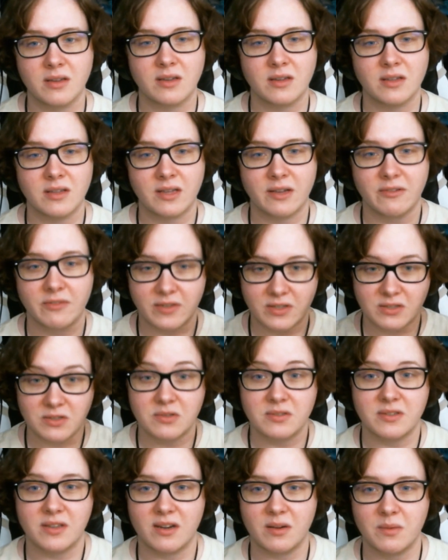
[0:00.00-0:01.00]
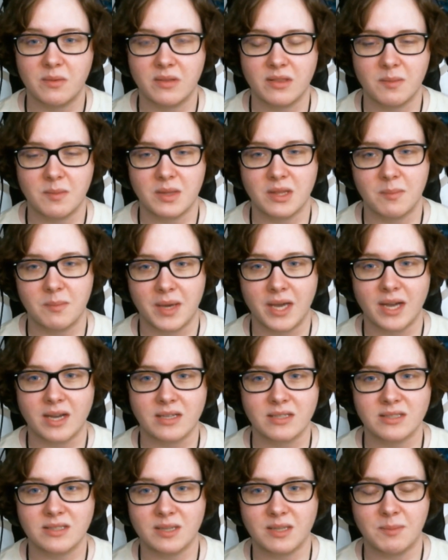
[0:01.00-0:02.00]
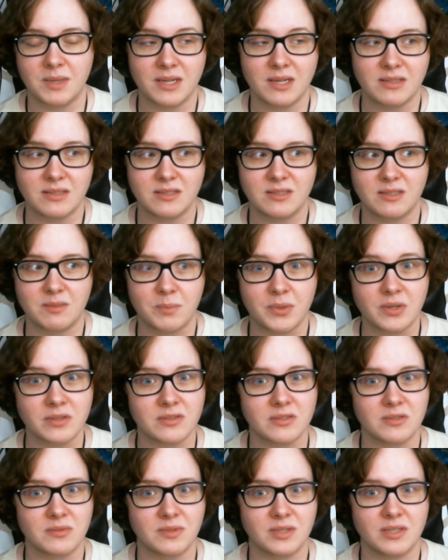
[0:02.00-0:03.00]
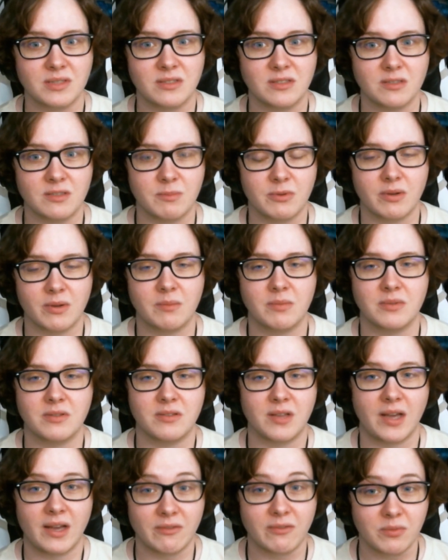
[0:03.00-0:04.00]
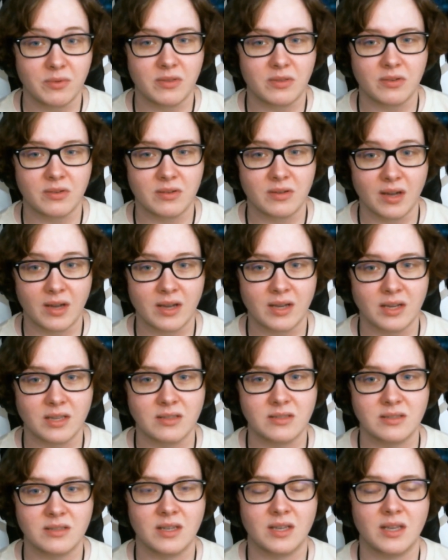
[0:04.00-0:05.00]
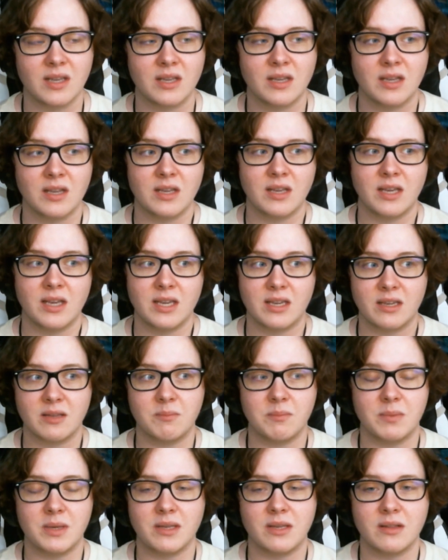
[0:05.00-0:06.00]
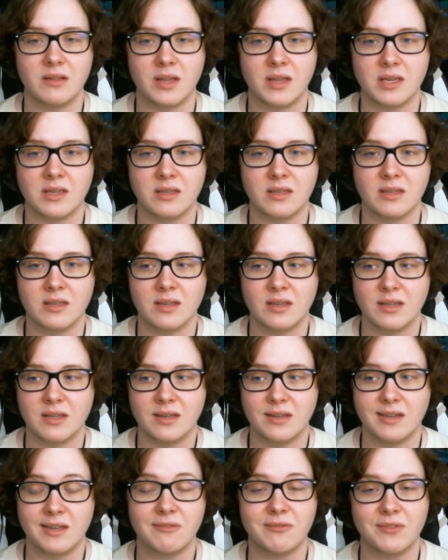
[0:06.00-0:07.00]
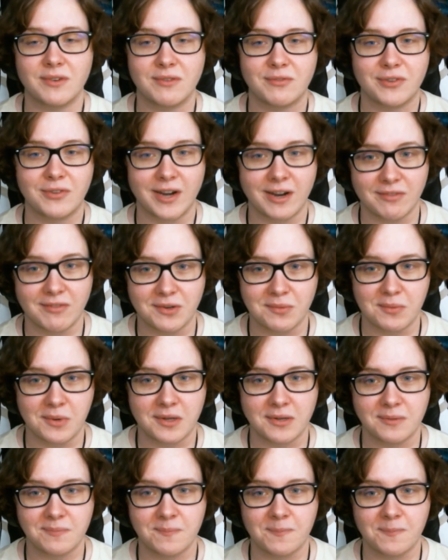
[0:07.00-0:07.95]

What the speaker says: have associated with them in the past. And because it's a personal relationship you have with your guides, it can be like different for everyone.